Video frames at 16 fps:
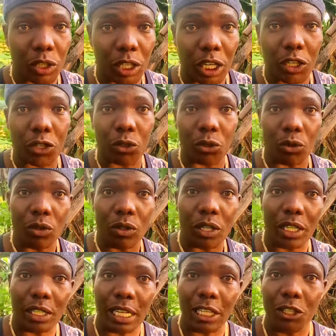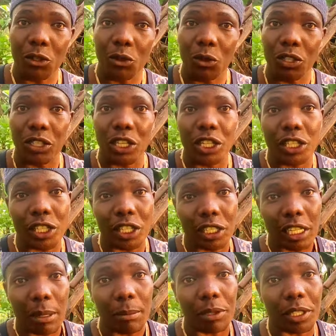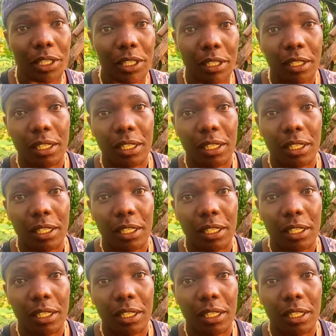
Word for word: chase you is that not chasing somebody